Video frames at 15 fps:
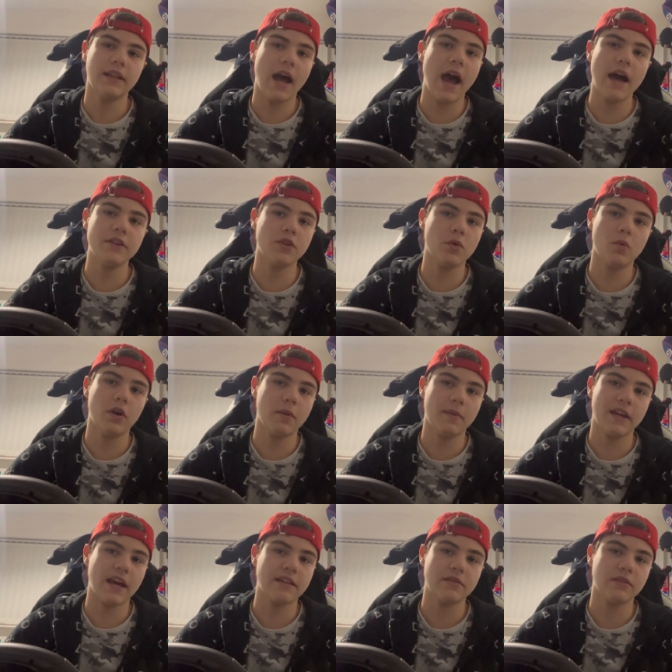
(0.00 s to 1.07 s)
I don't want to be
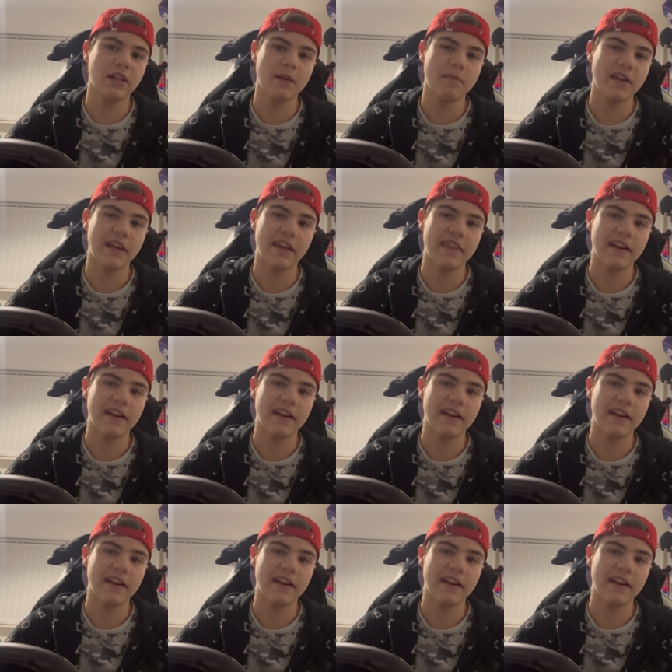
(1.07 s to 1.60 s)
cancelled like PK,